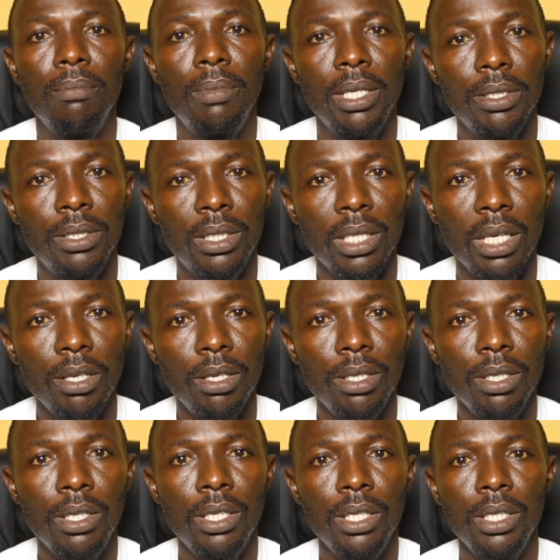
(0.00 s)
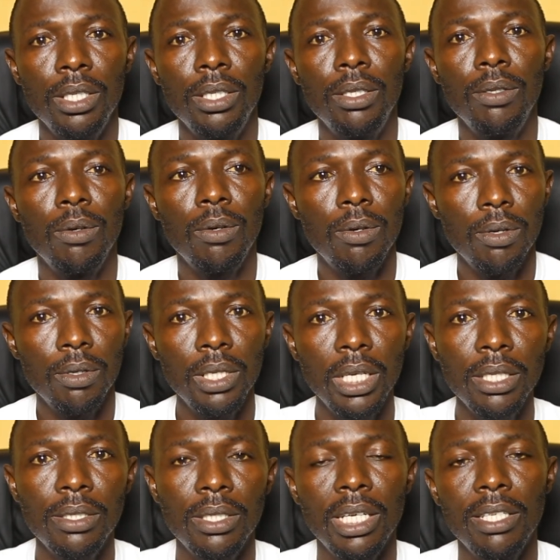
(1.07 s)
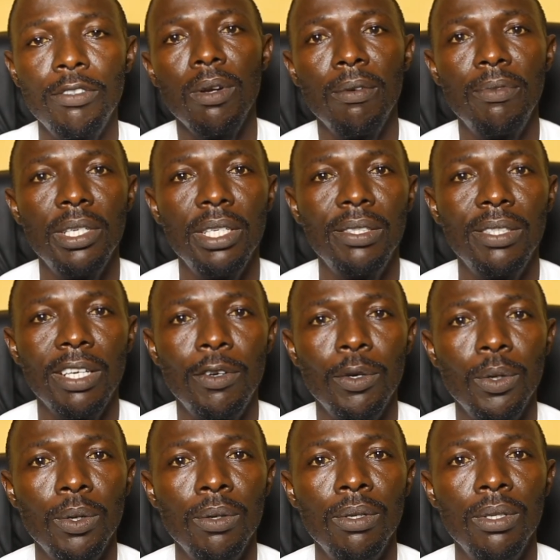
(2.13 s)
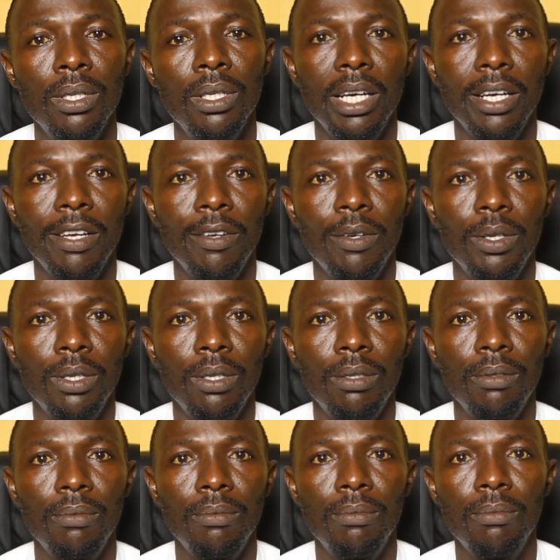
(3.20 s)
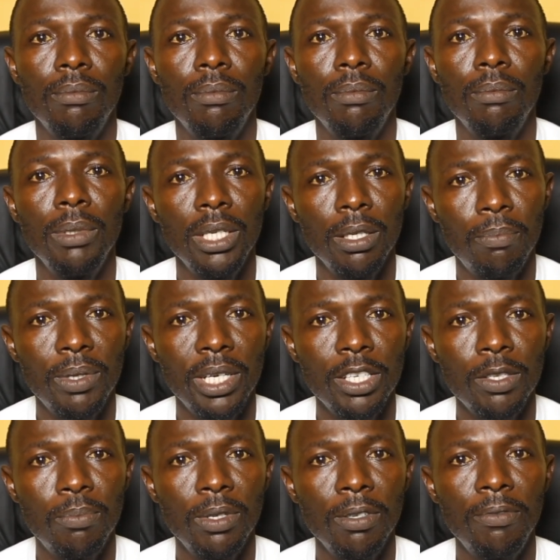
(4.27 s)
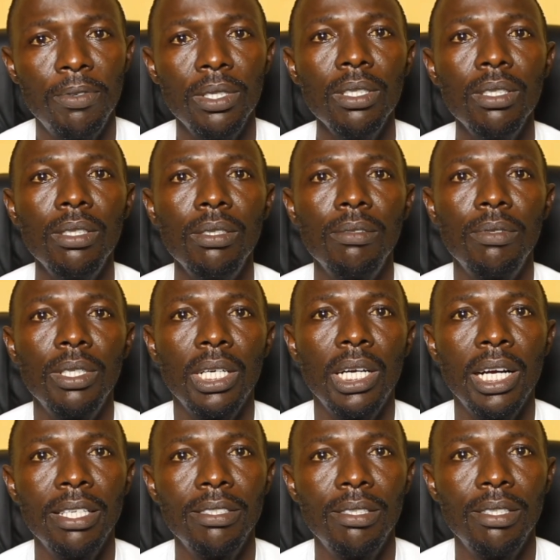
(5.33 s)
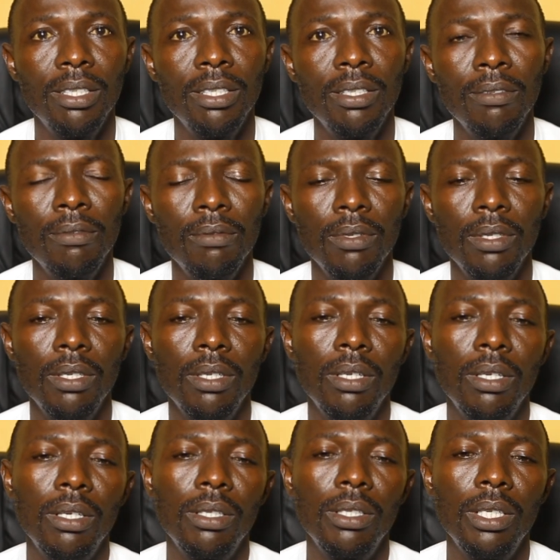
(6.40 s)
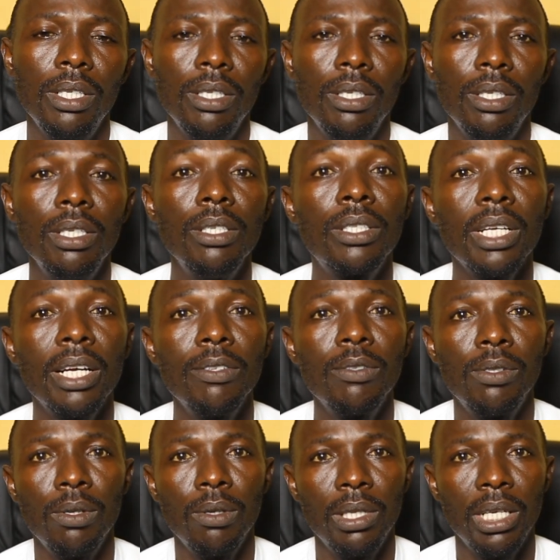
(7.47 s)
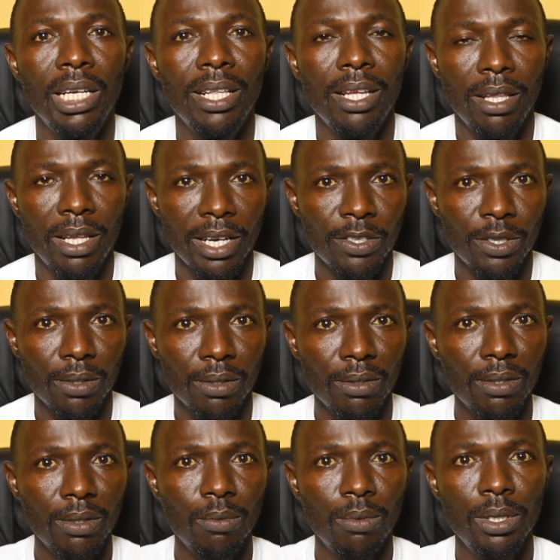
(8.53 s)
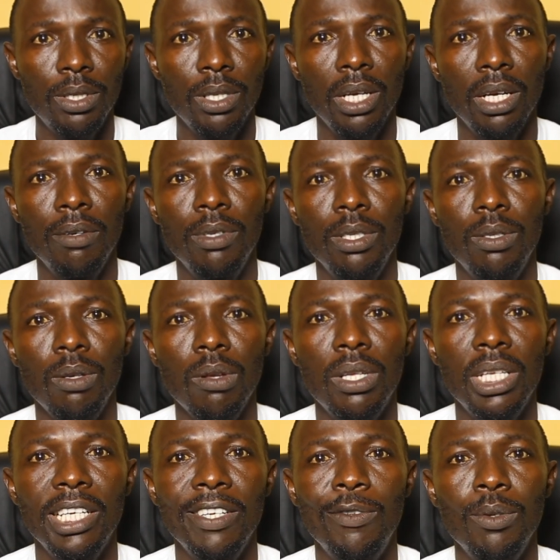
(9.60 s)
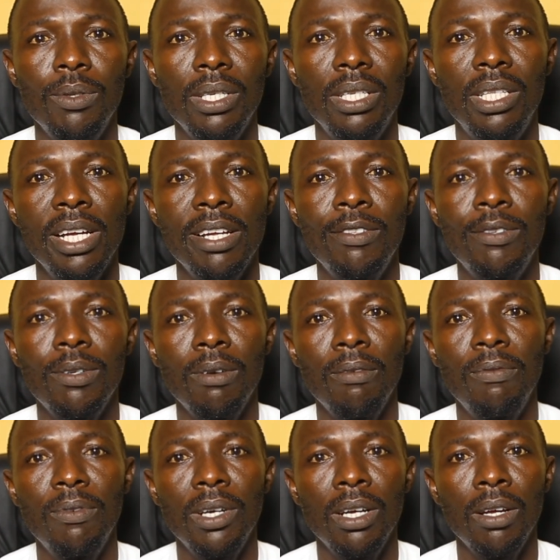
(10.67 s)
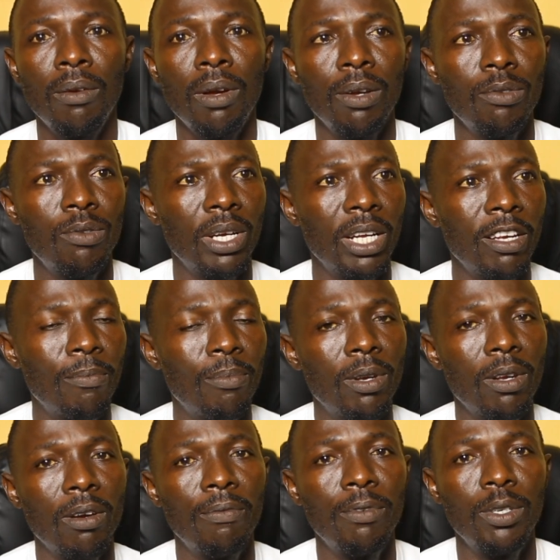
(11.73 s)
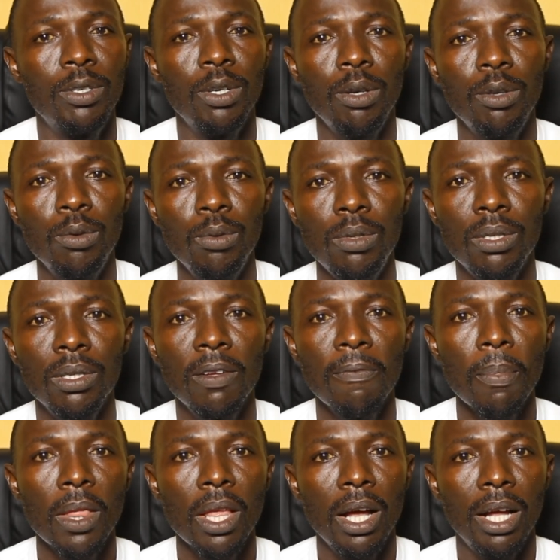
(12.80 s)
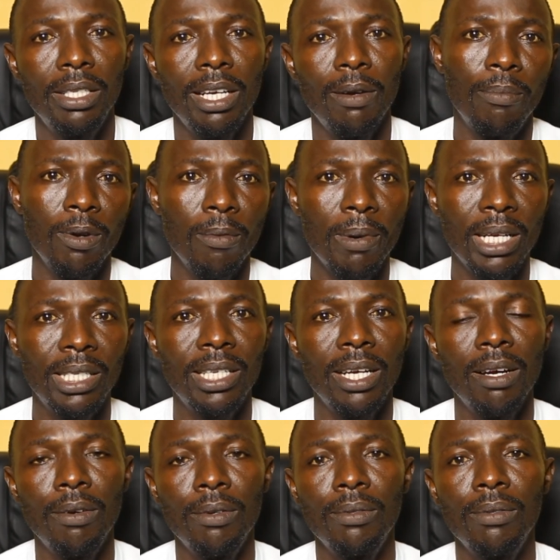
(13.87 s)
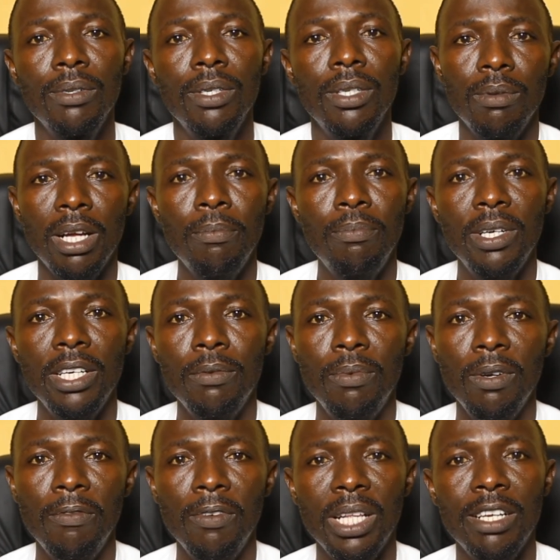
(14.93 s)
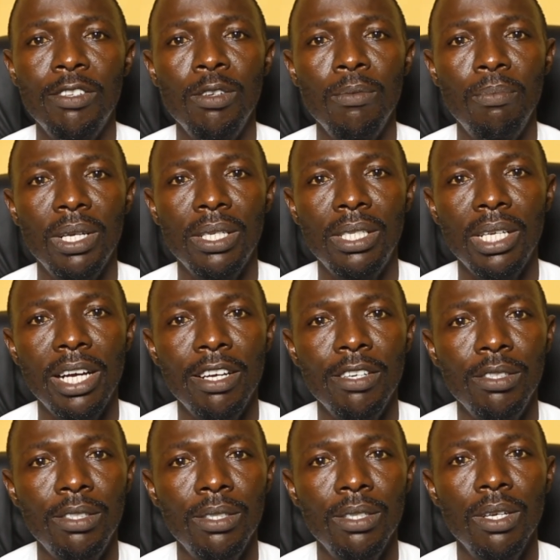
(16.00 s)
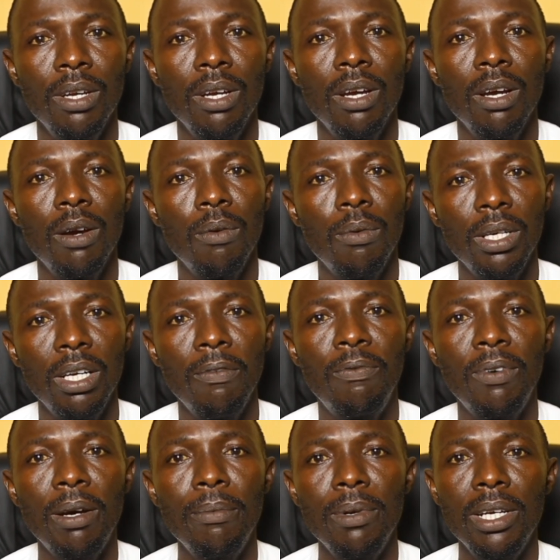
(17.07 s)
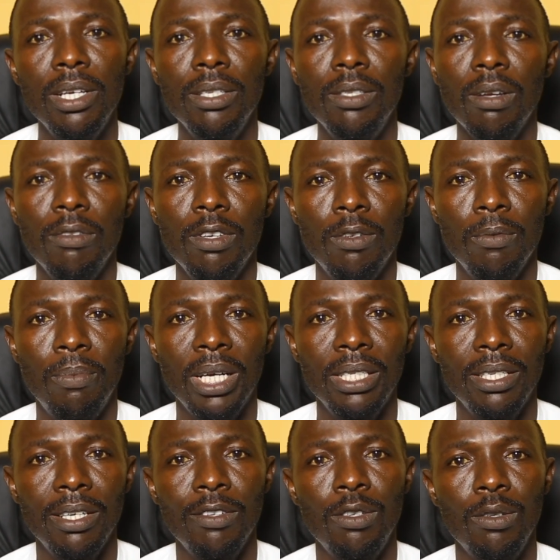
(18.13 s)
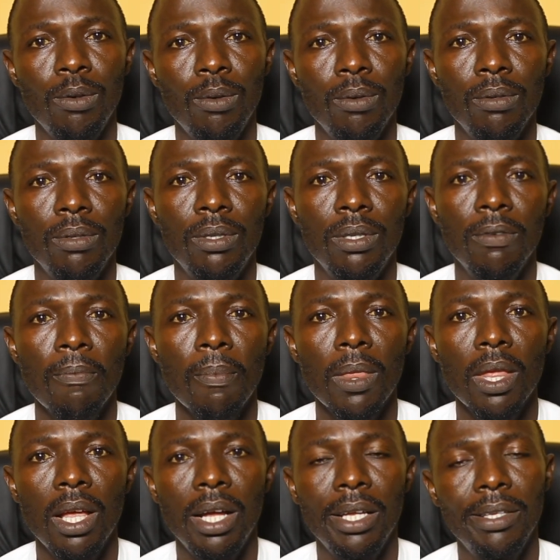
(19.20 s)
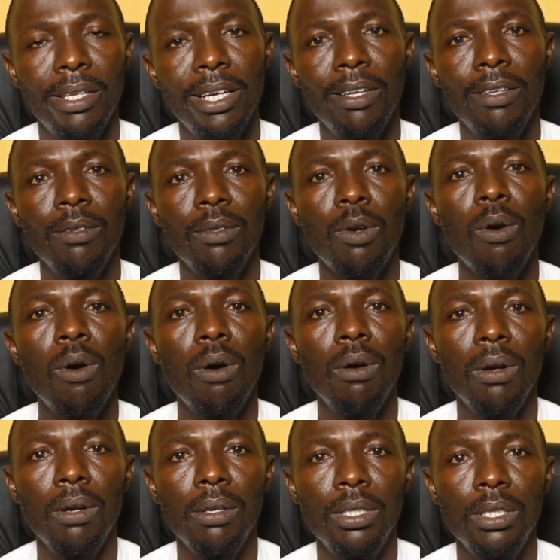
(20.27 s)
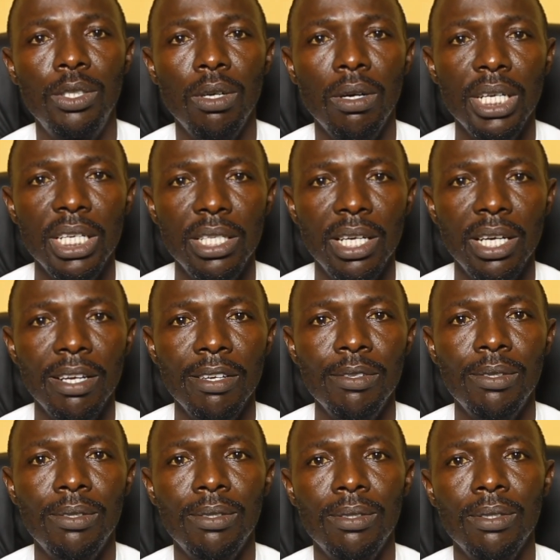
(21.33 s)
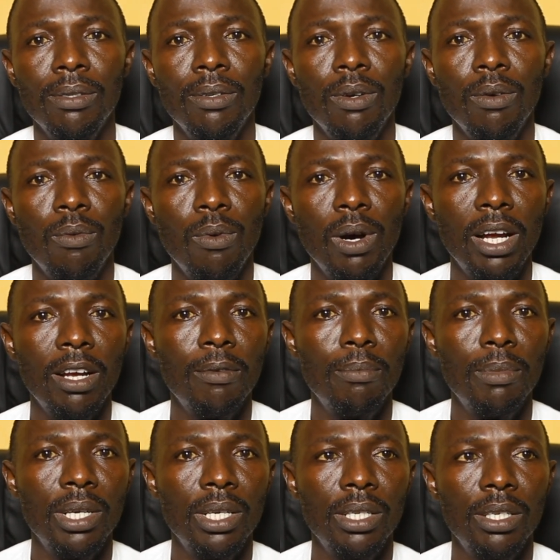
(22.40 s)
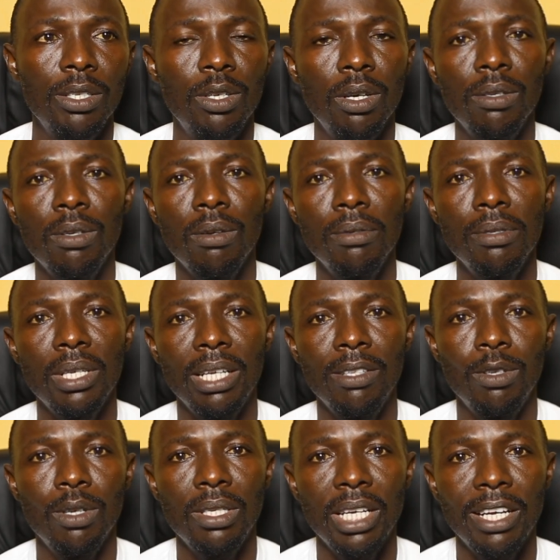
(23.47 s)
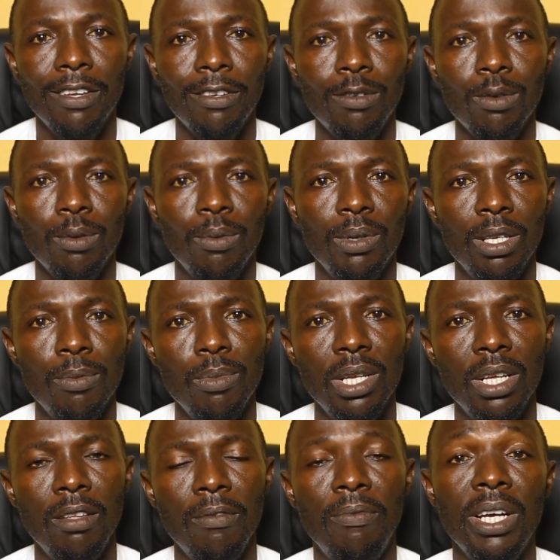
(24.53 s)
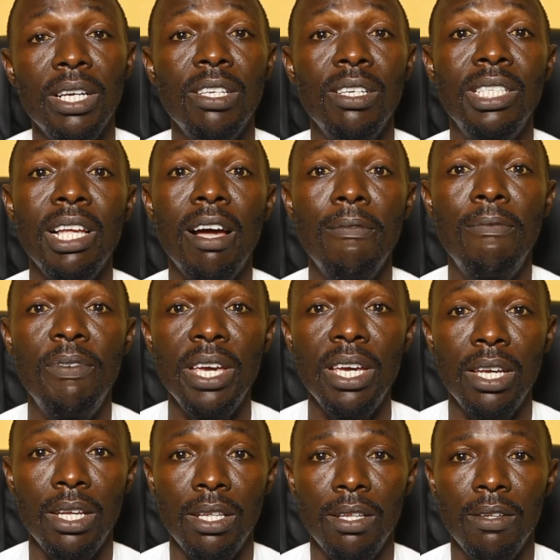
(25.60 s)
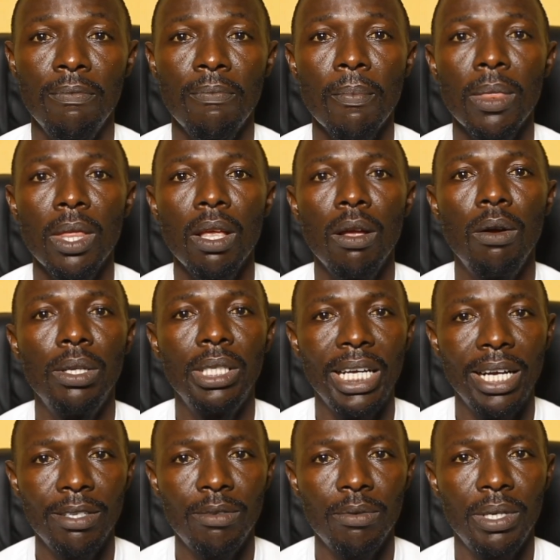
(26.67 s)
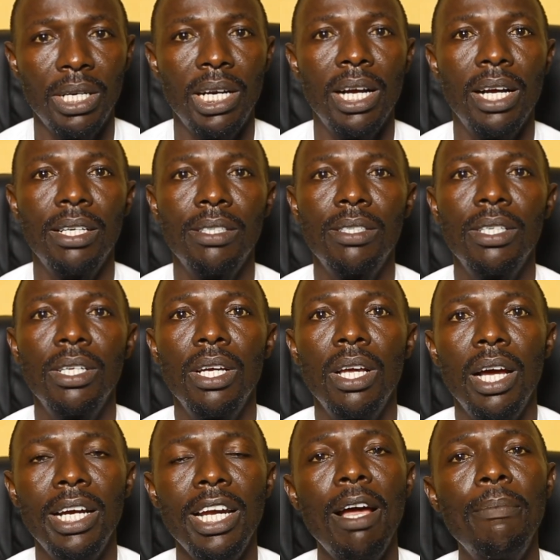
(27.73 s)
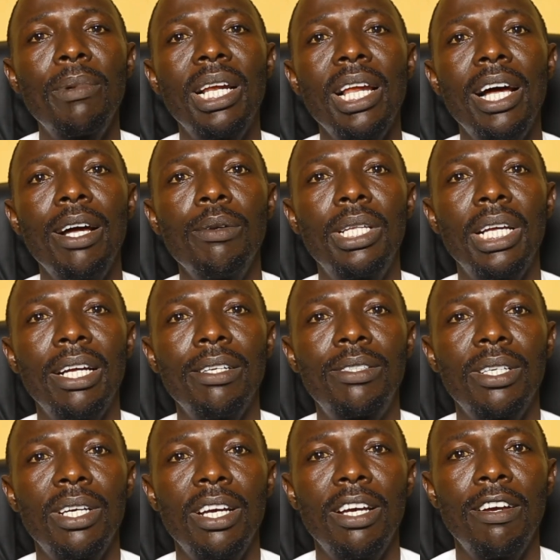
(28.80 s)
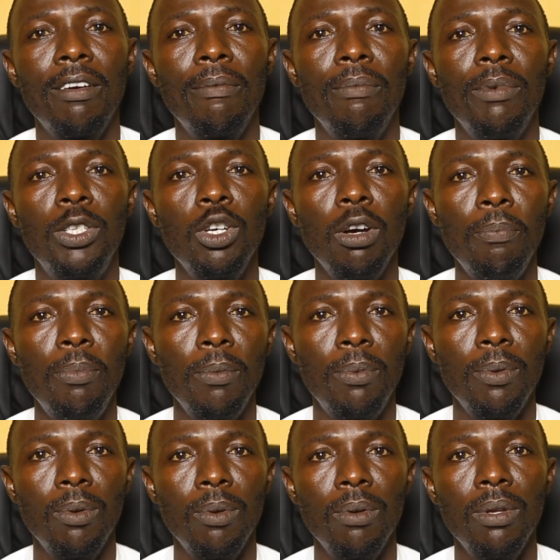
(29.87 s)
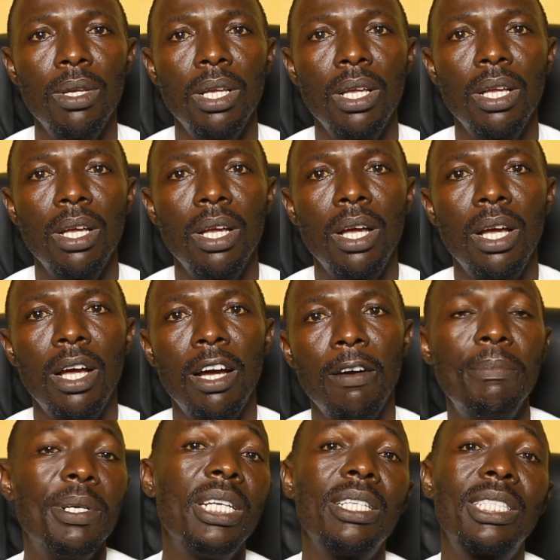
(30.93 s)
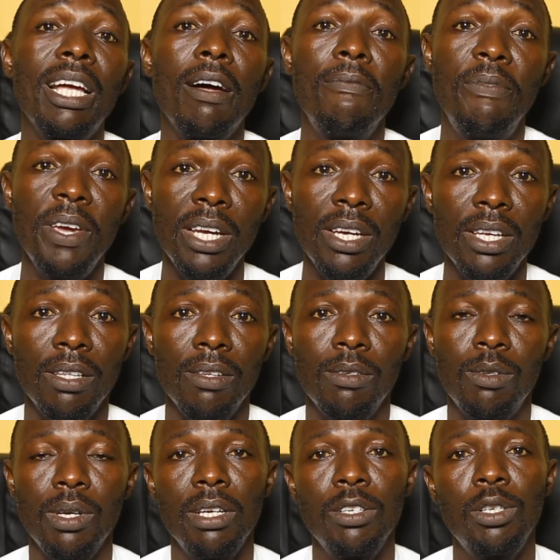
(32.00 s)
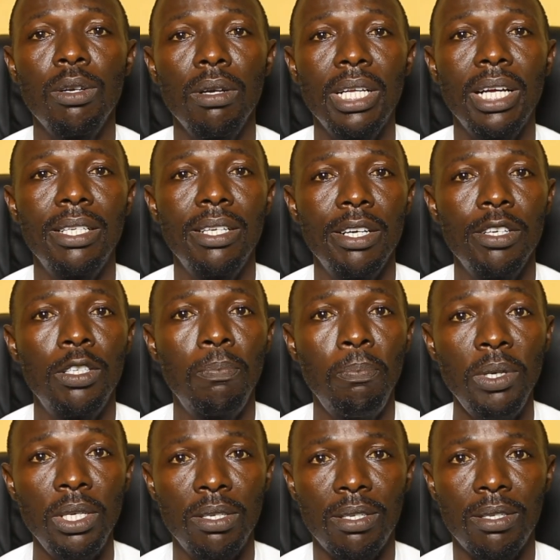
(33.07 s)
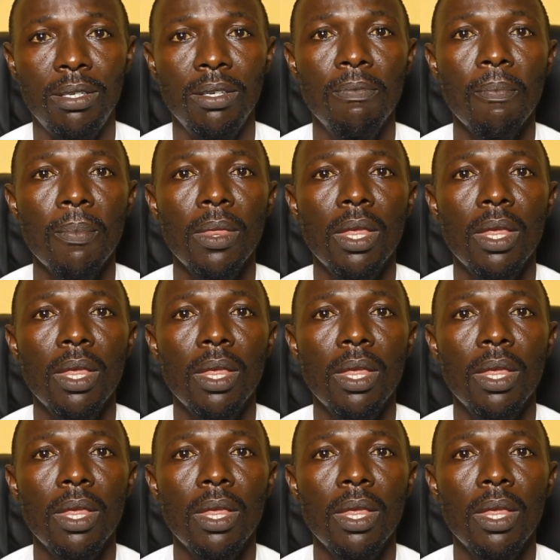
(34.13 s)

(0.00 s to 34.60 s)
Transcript: Barrister E.K. Okorodas. A couple of days ago, I made a press briefing regarding the Eastern Zonal elections, which resulted to the death of our dearly beloved Ijaw youth at Abuloma town. In that press briefing, I sympathized with the families of the departed souls, and then call on Ijaw leaders, well-meaning Ijaw sons and daughters, to, with immediate effect, intervene on that regard. And I'm glad that Ijaw people have been intervening to ensure that there is peace.